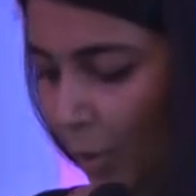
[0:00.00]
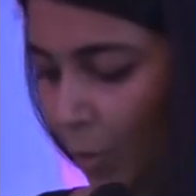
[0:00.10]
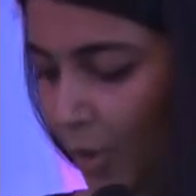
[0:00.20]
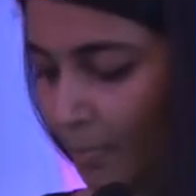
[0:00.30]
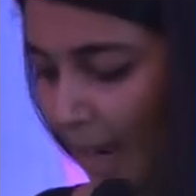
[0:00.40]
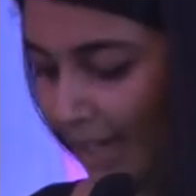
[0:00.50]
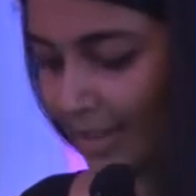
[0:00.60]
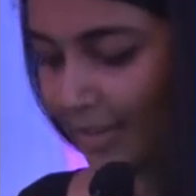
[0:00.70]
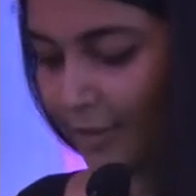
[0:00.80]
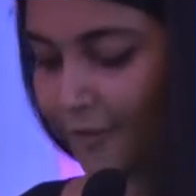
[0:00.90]
What might
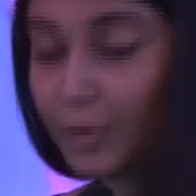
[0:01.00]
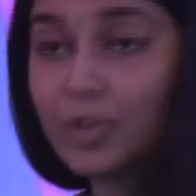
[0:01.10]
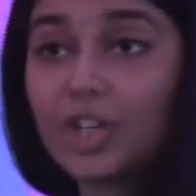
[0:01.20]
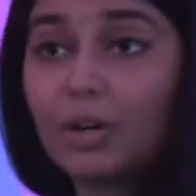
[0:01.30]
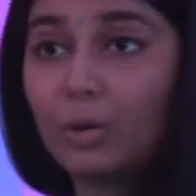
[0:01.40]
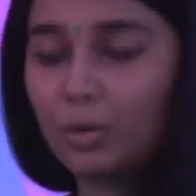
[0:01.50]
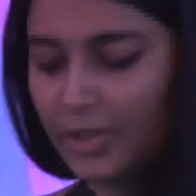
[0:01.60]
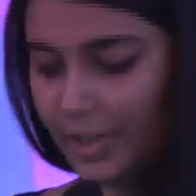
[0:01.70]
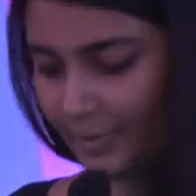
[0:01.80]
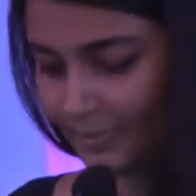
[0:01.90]
the future hold?